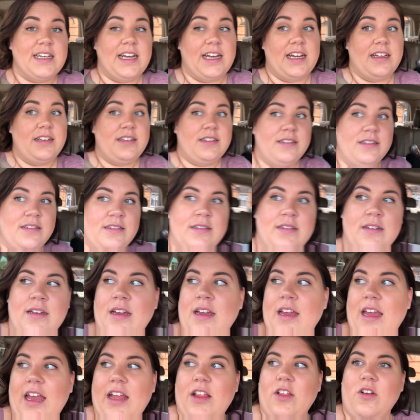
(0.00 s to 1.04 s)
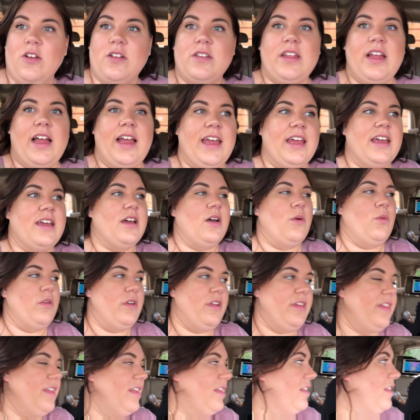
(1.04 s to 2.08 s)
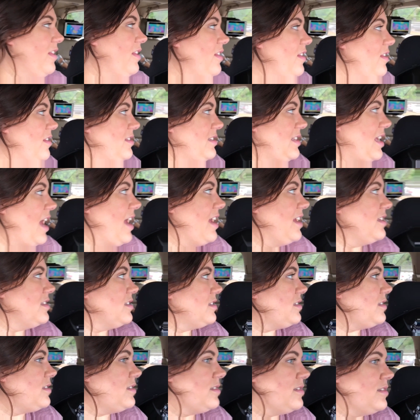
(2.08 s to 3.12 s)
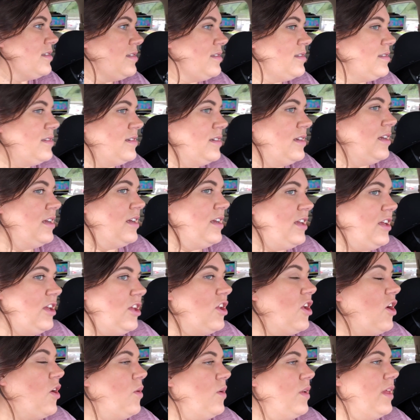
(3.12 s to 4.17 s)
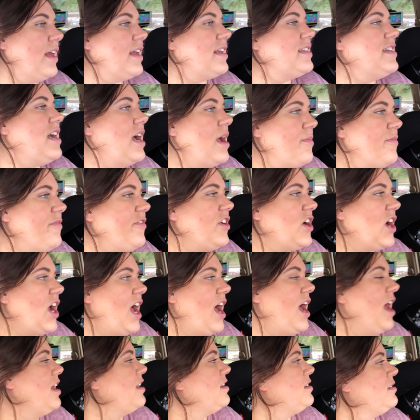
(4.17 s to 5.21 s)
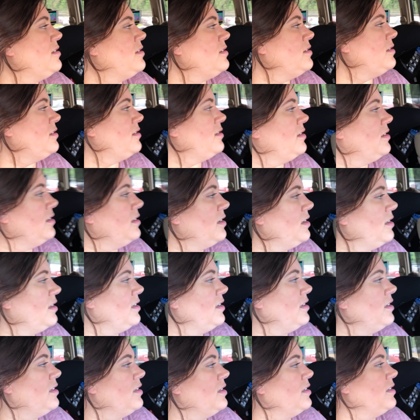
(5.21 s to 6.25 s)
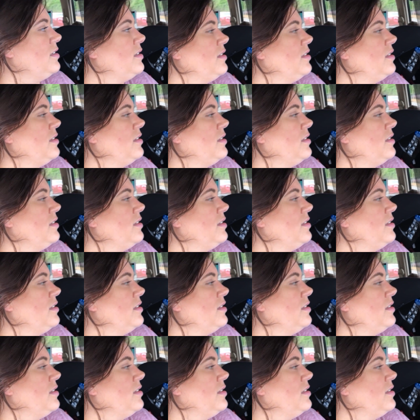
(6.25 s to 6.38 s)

Dead. It looked like one of the signs. You know, like time forgot. And we are in Georgia.